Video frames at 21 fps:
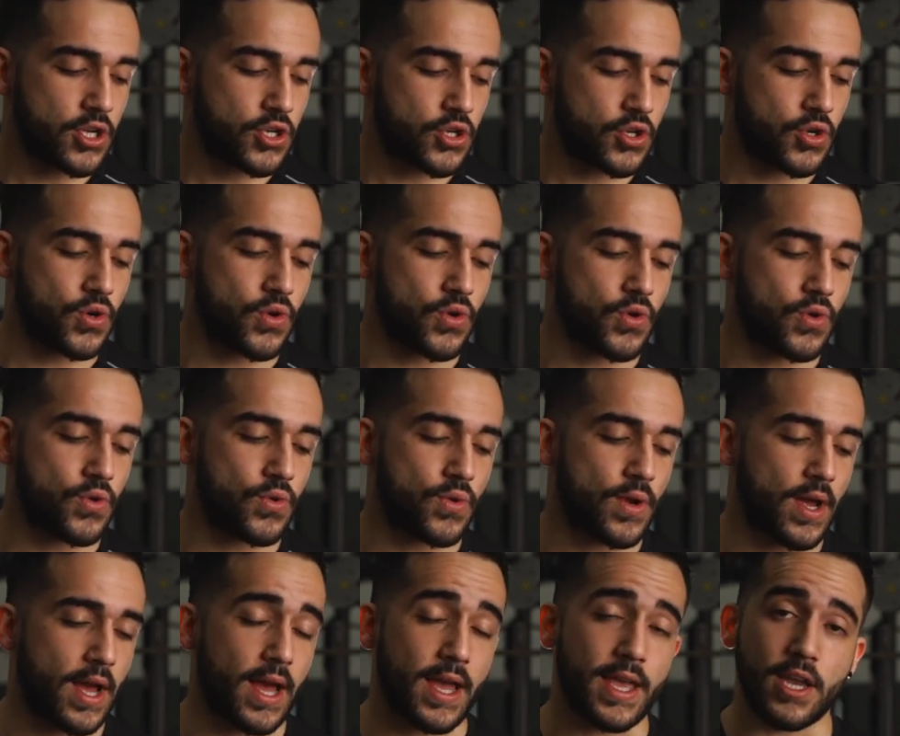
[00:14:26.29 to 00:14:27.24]
to
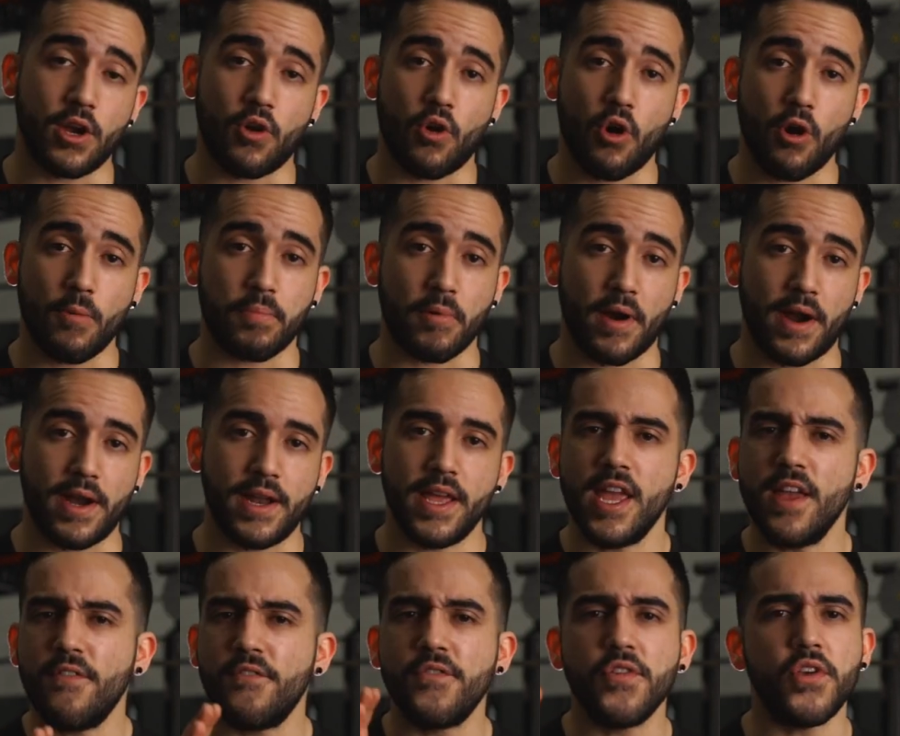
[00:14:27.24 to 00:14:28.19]
incorporate,
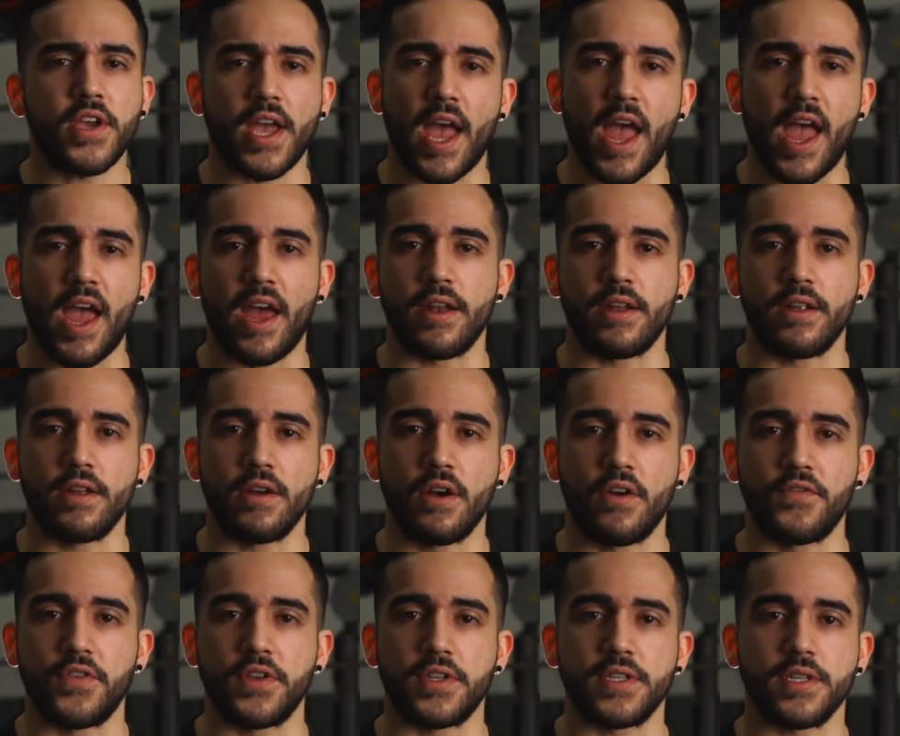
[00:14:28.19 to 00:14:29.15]
if you can,
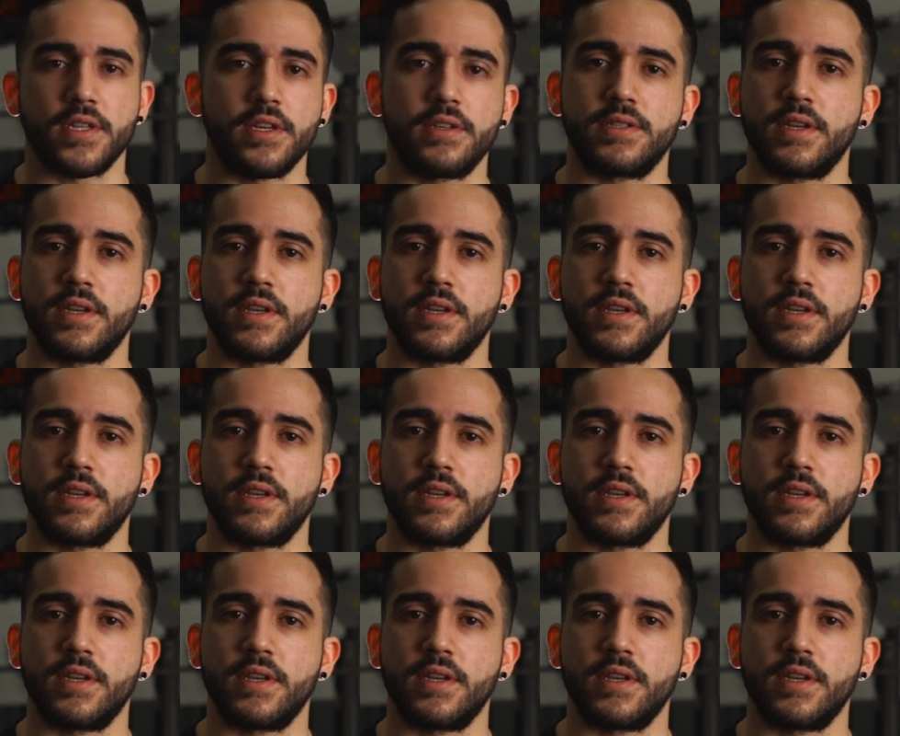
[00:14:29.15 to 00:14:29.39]
obviously.